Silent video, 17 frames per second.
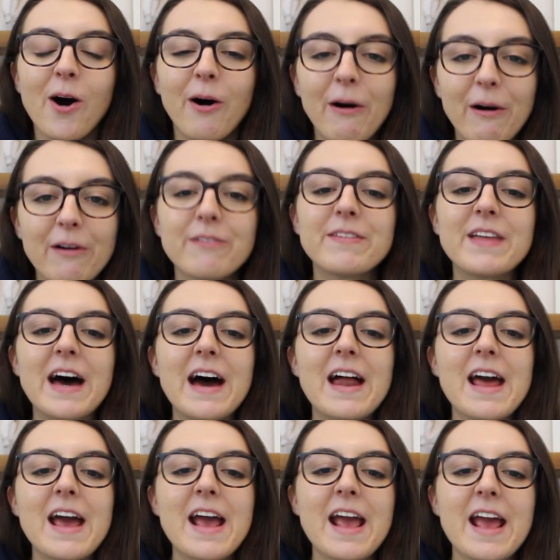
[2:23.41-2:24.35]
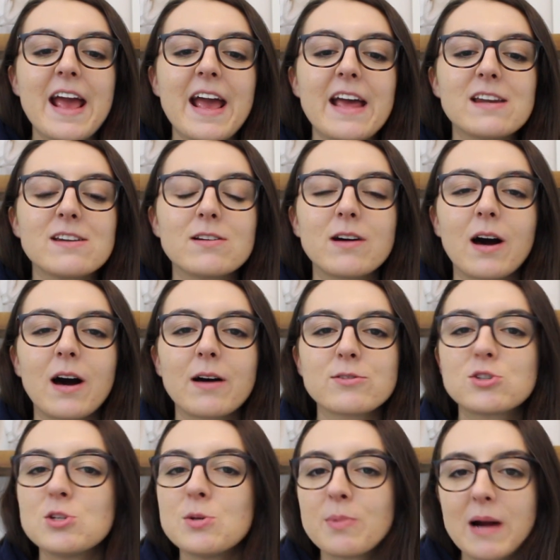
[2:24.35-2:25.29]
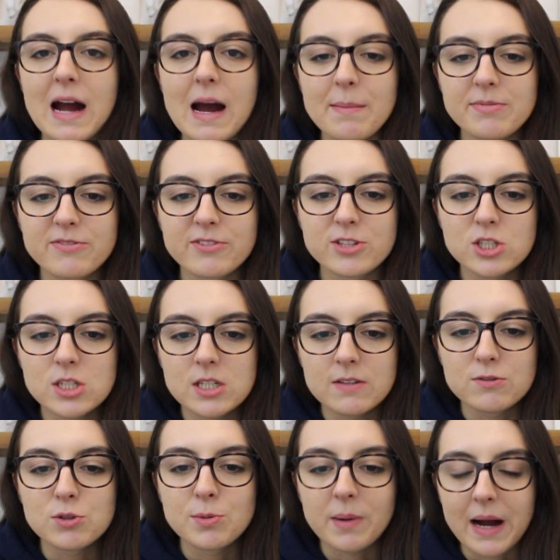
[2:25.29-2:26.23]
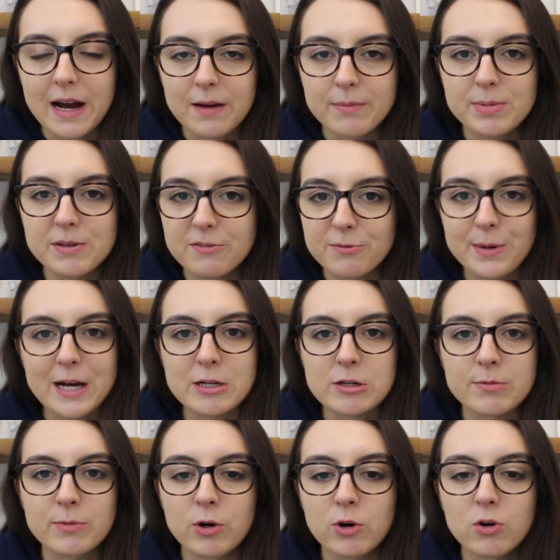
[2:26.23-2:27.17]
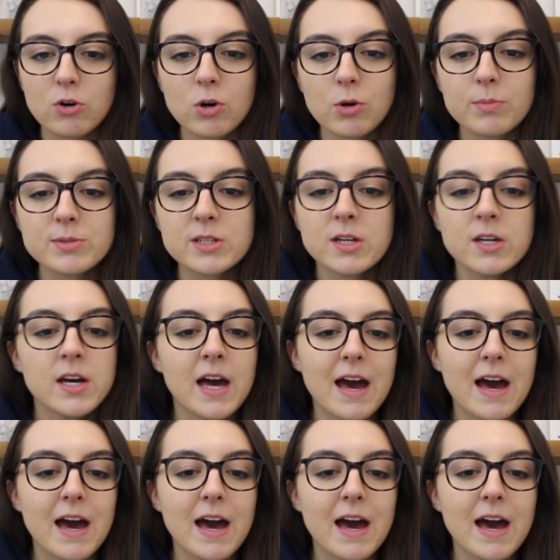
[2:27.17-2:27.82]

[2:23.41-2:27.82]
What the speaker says: all of that, and super happy for the Chiefs, super happy for Patrick Mahomes,